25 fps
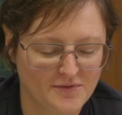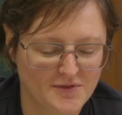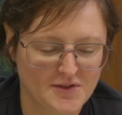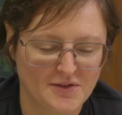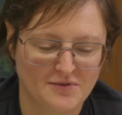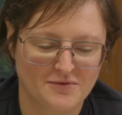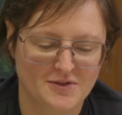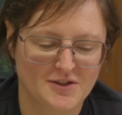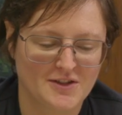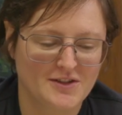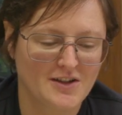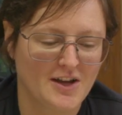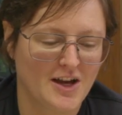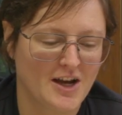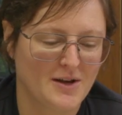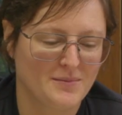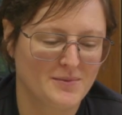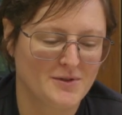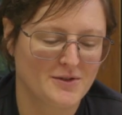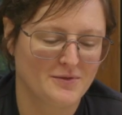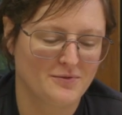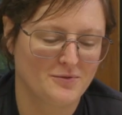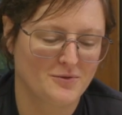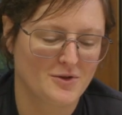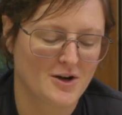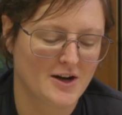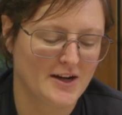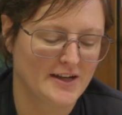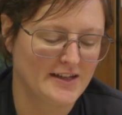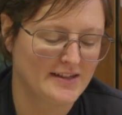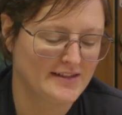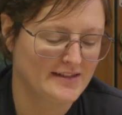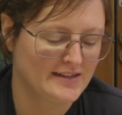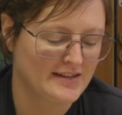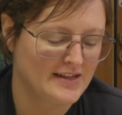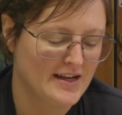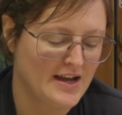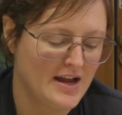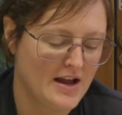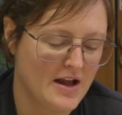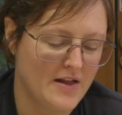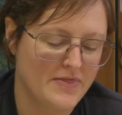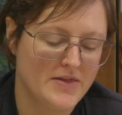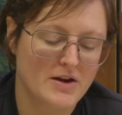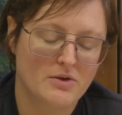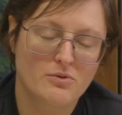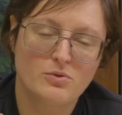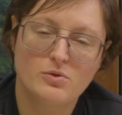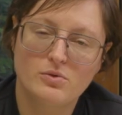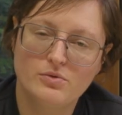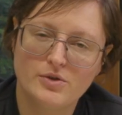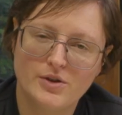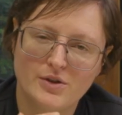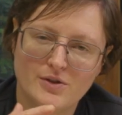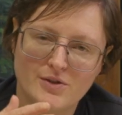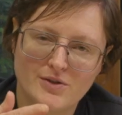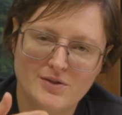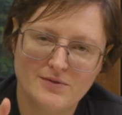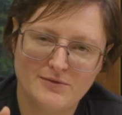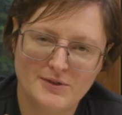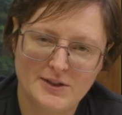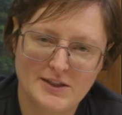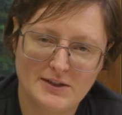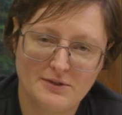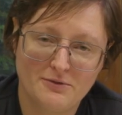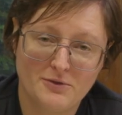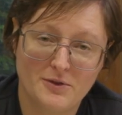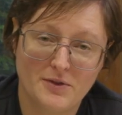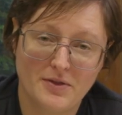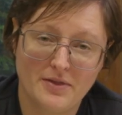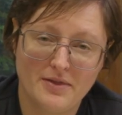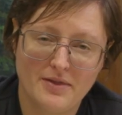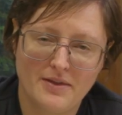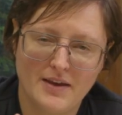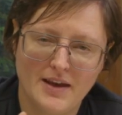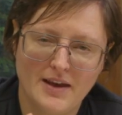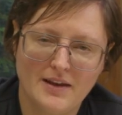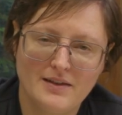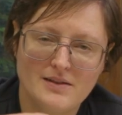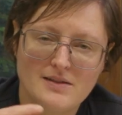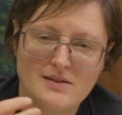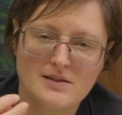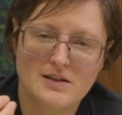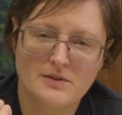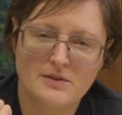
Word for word: of different types of rice, and they're all used for different things,